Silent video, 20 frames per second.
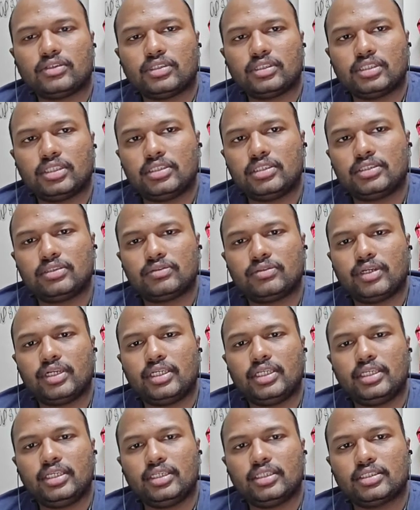this
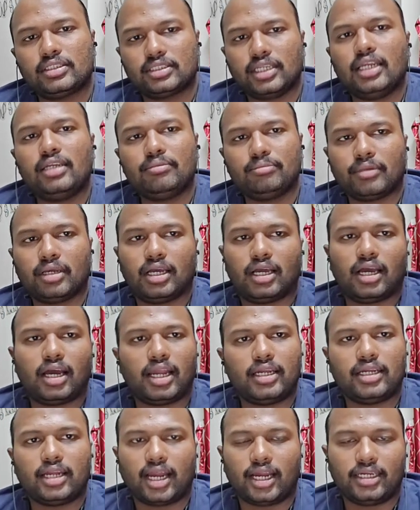welding is done
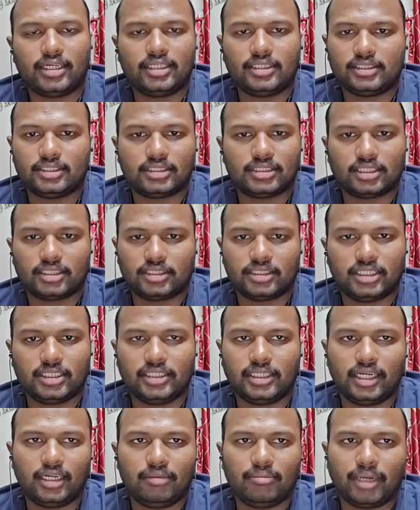and it is
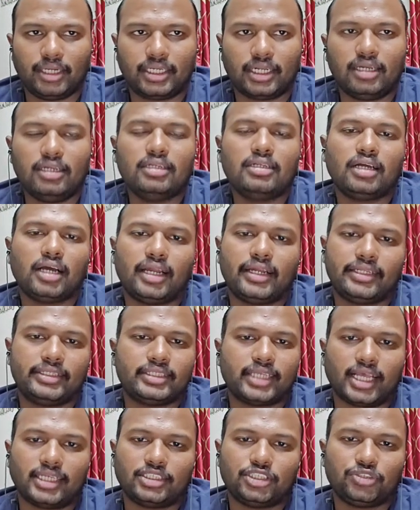shielded metal, and
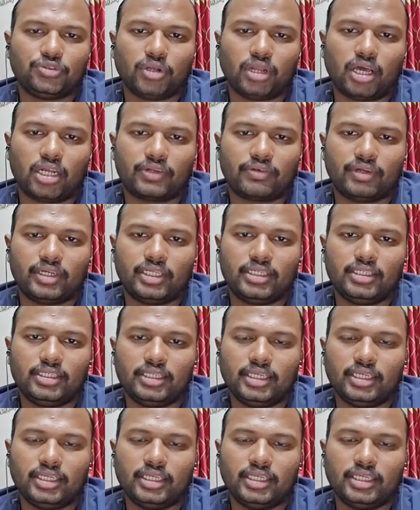it's as usual arc welding.